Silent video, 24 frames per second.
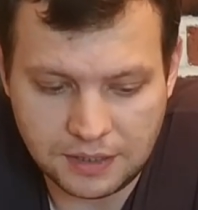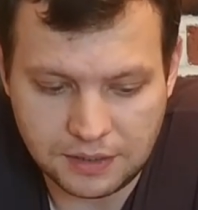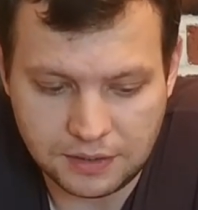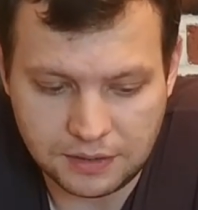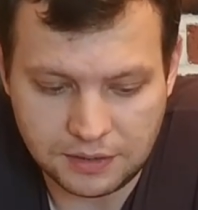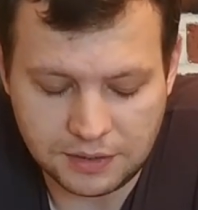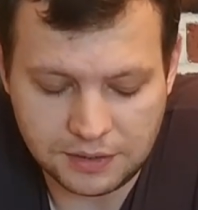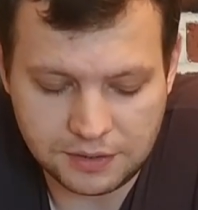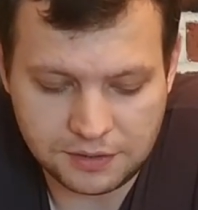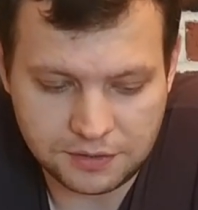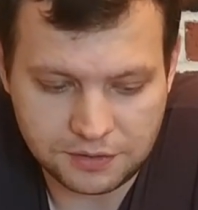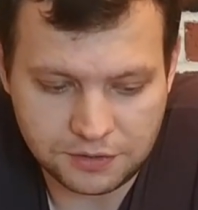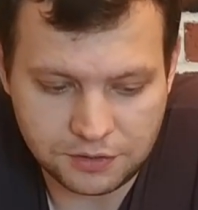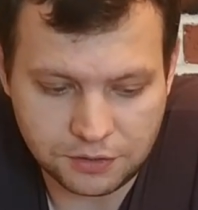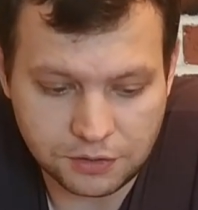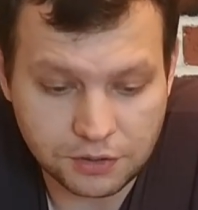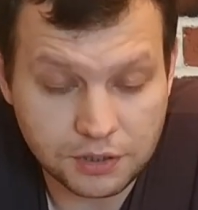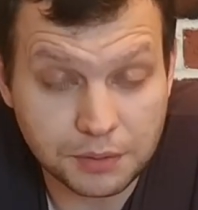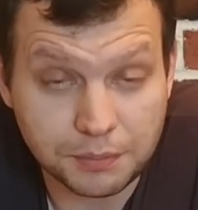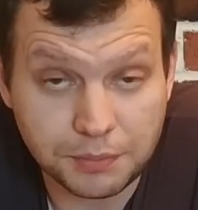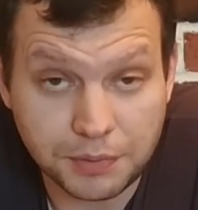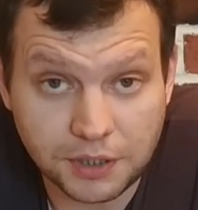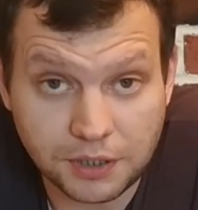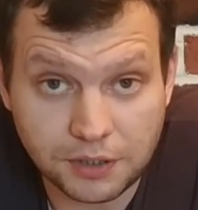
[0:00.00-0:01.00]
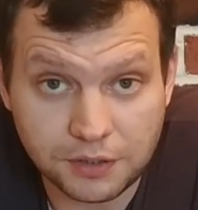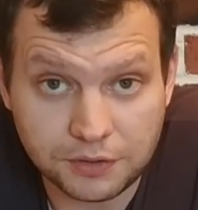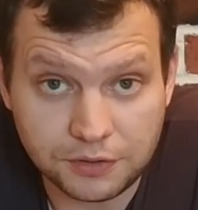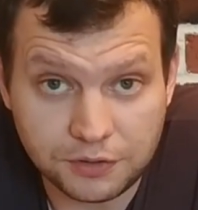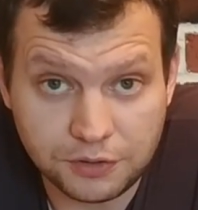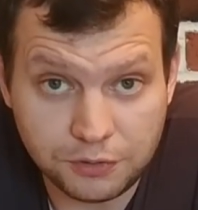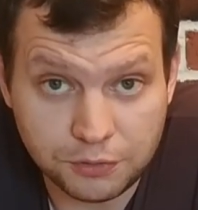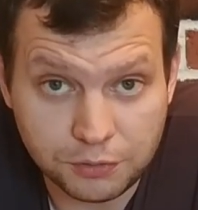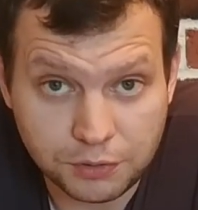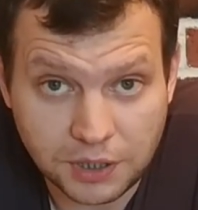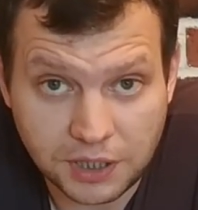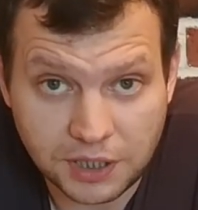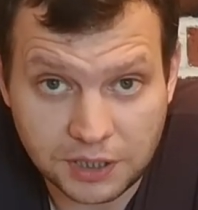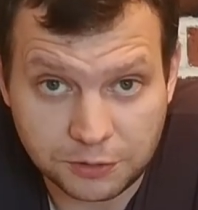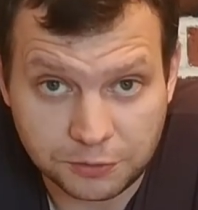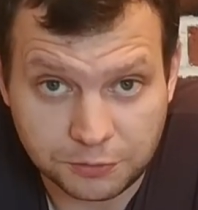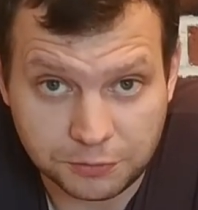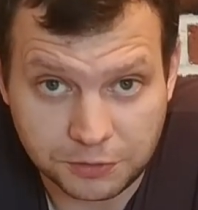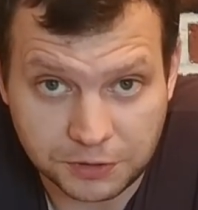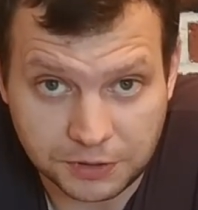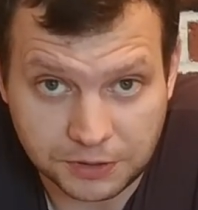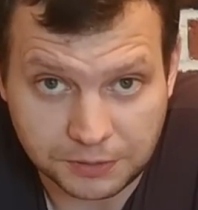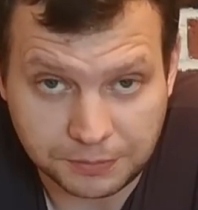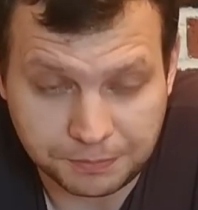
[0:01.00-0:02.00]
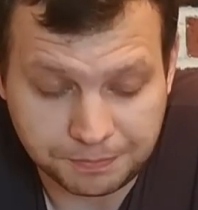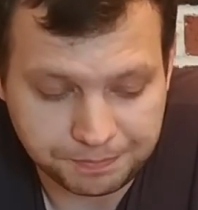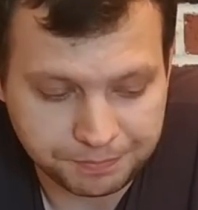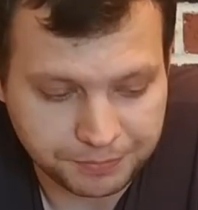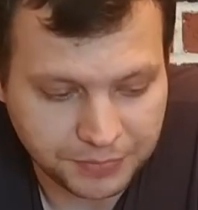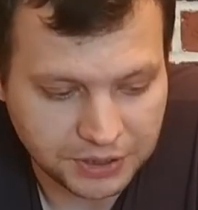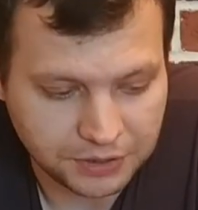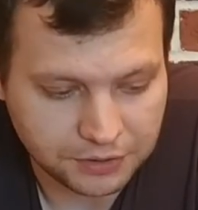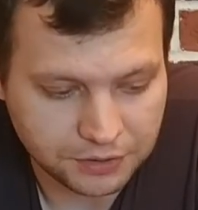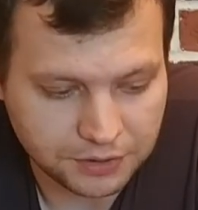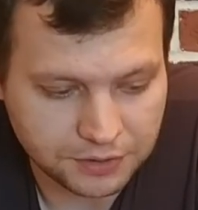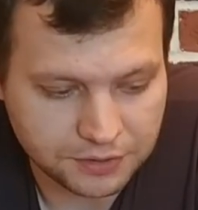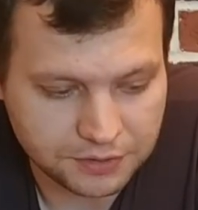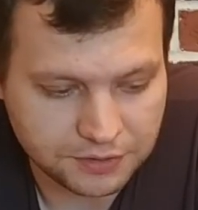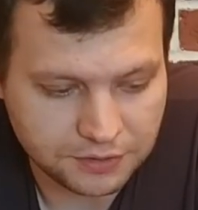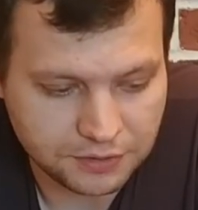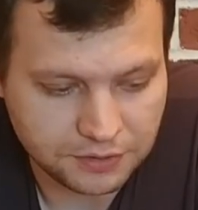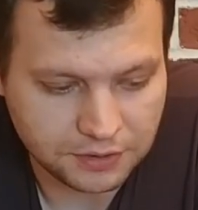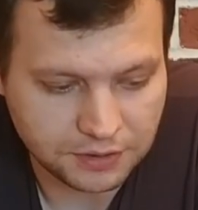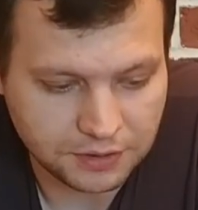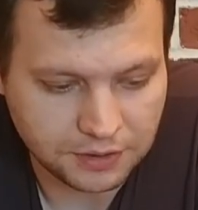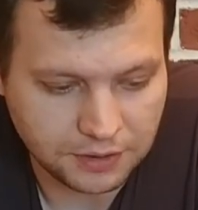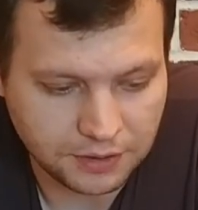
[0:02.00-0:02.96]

Let's talk about new hardware, because